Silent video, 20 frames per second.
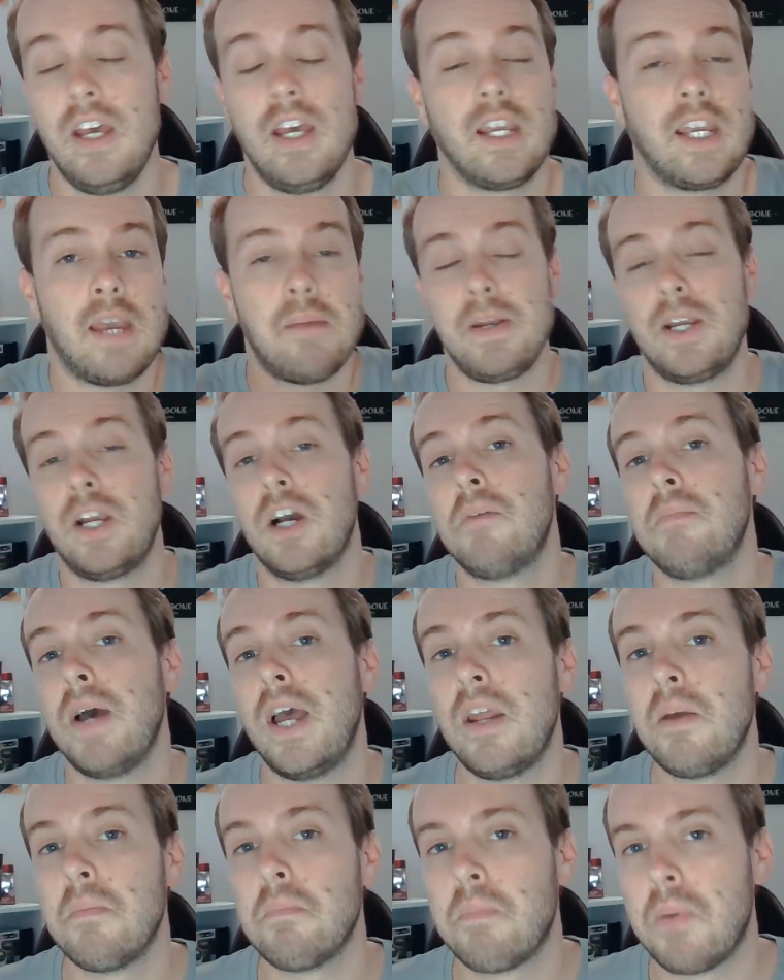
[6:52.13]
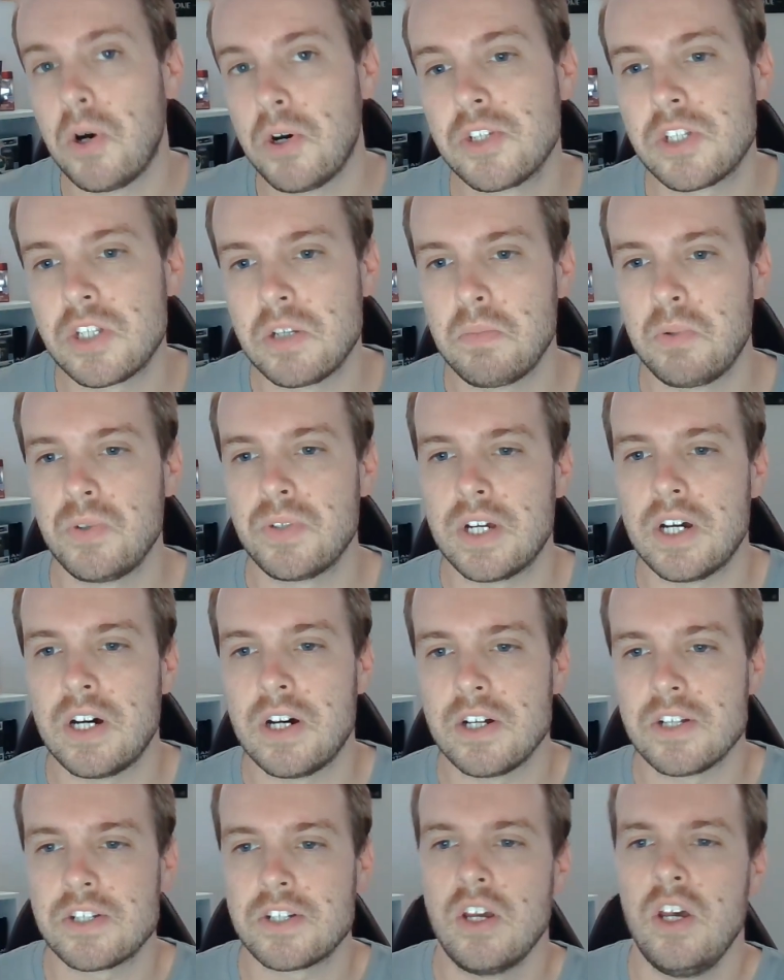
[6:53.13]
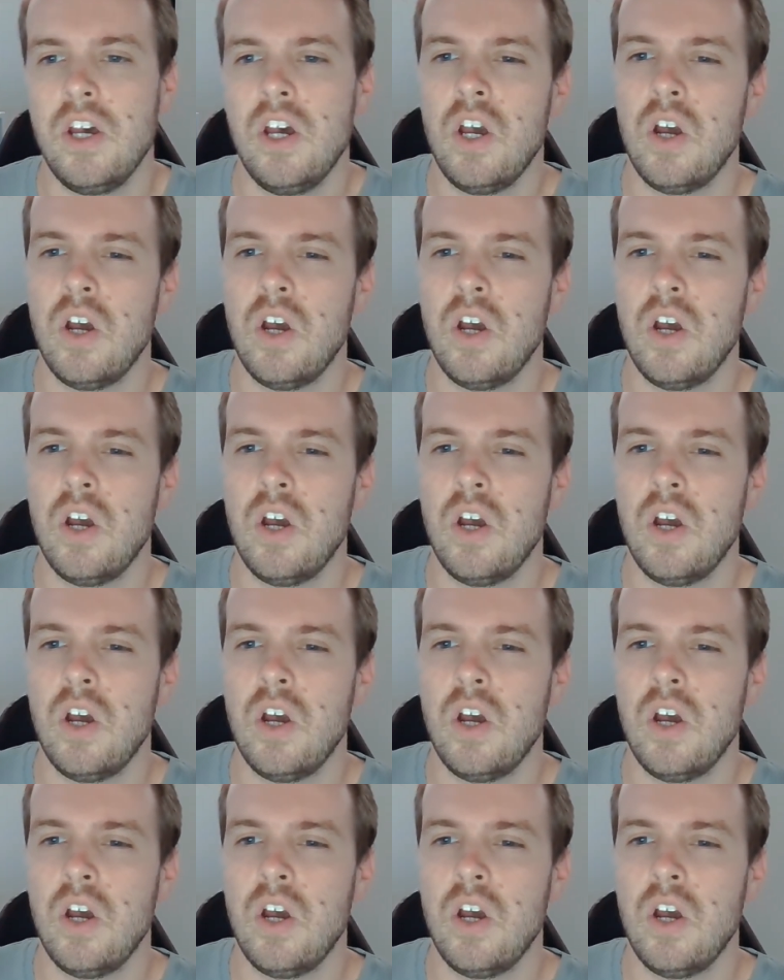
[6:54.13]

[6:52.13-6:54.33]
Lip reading: become an impossible task,